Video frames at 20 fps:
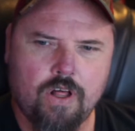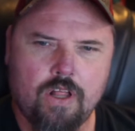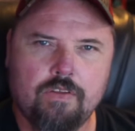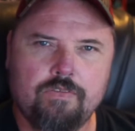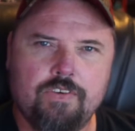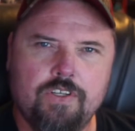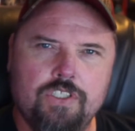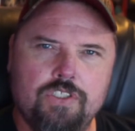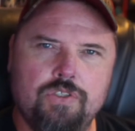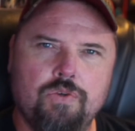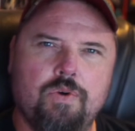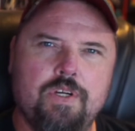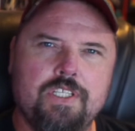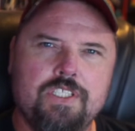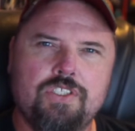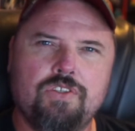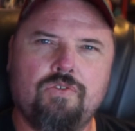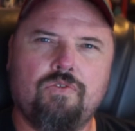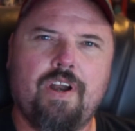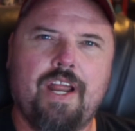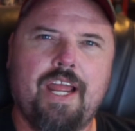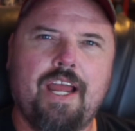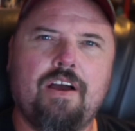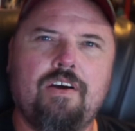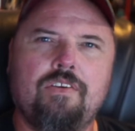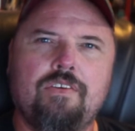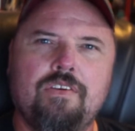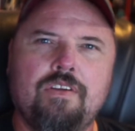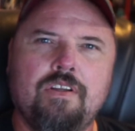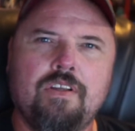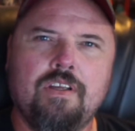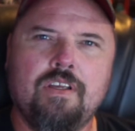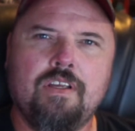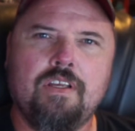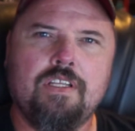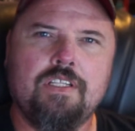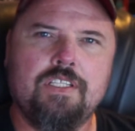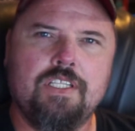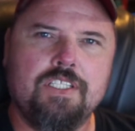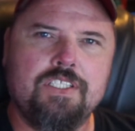of her joints around
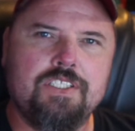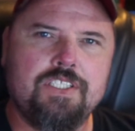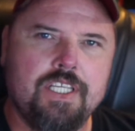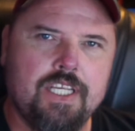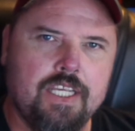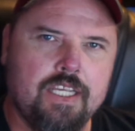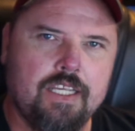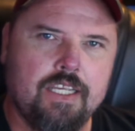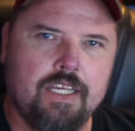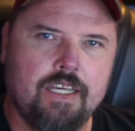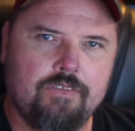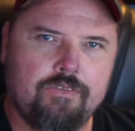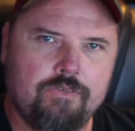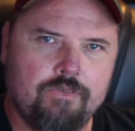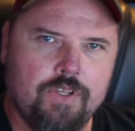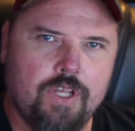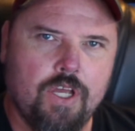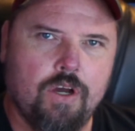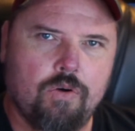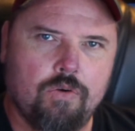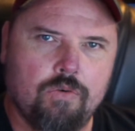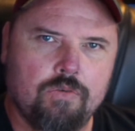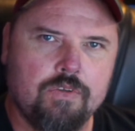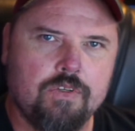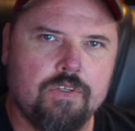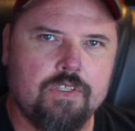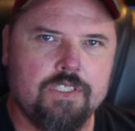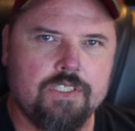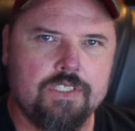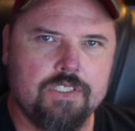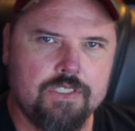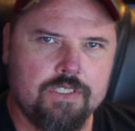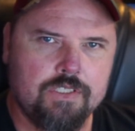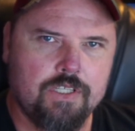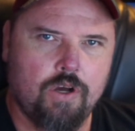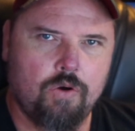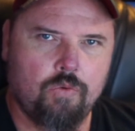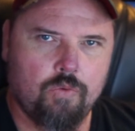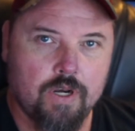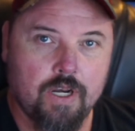to see if
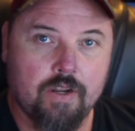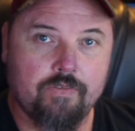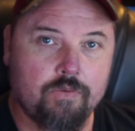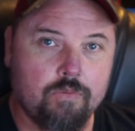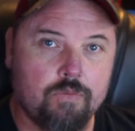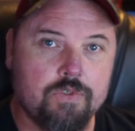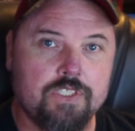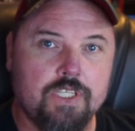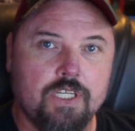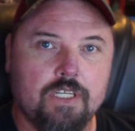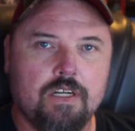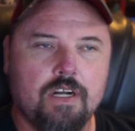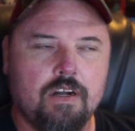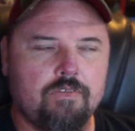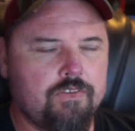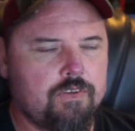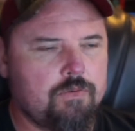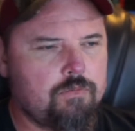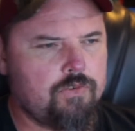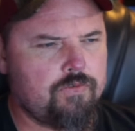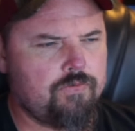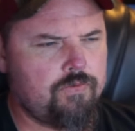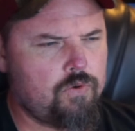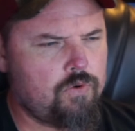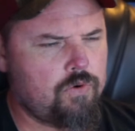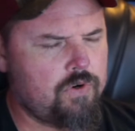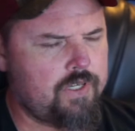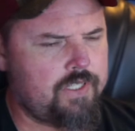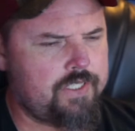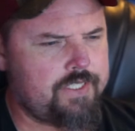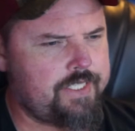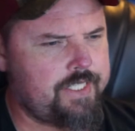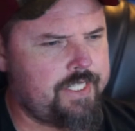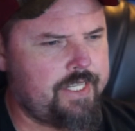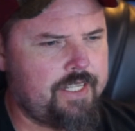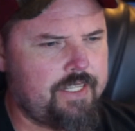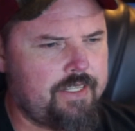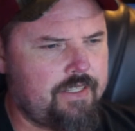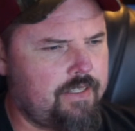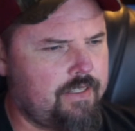one of them was uncomfortable for her, and she
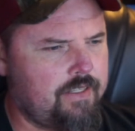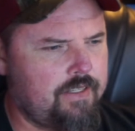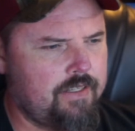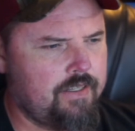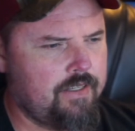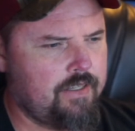didn't